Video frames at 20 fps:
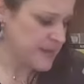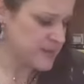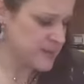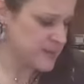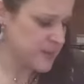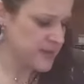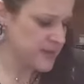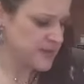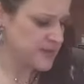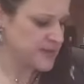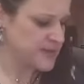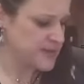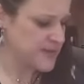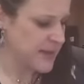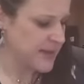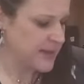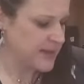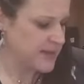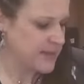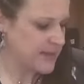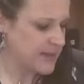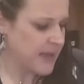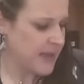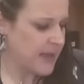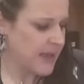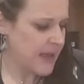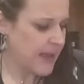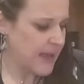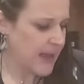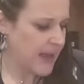just put this on silent.
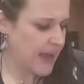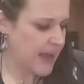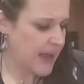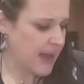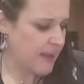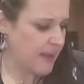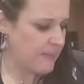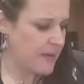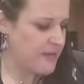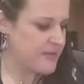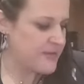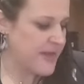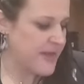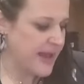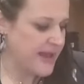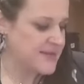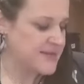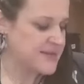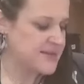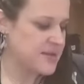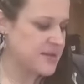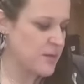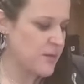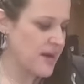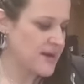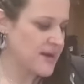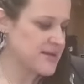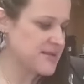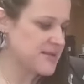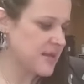So
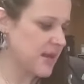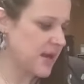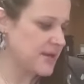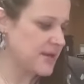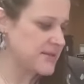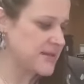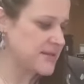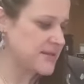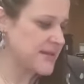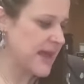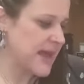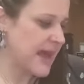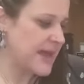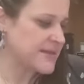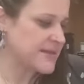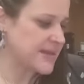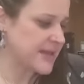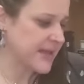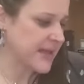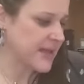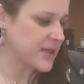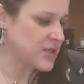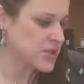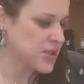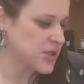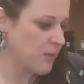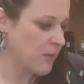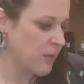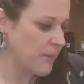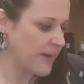I started there thinking, do
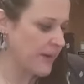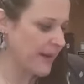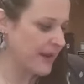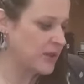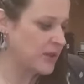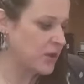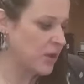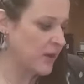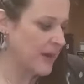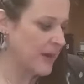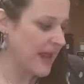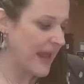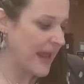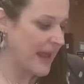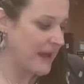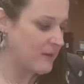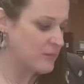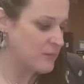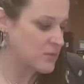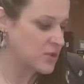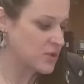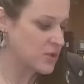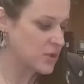you know what? But I got out.